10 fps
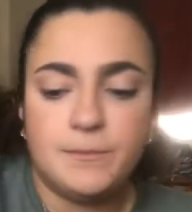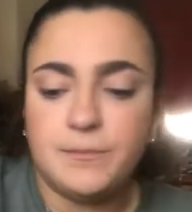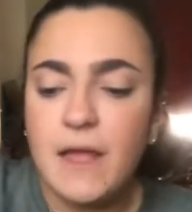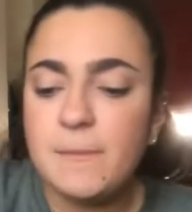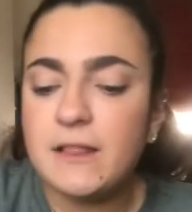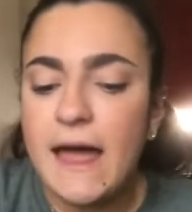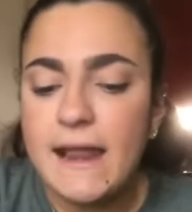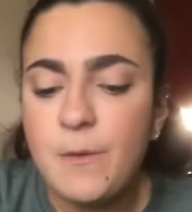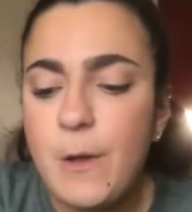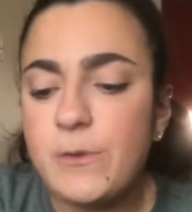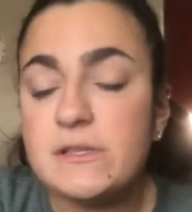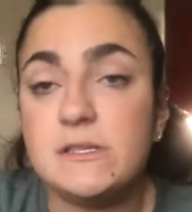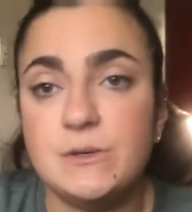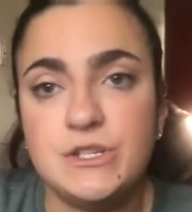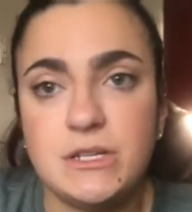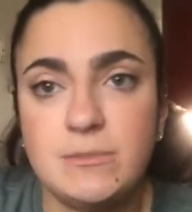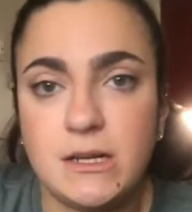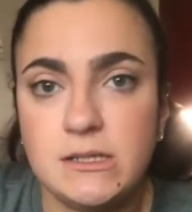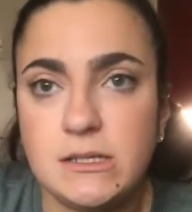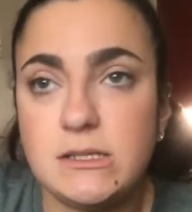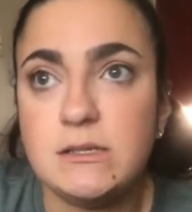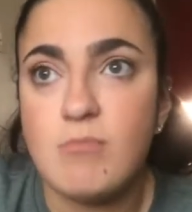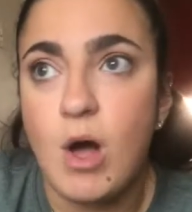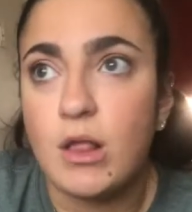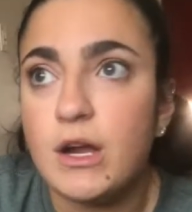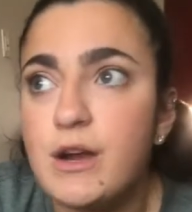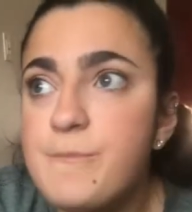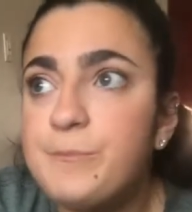I'm glad I went with sushi because it's smaller.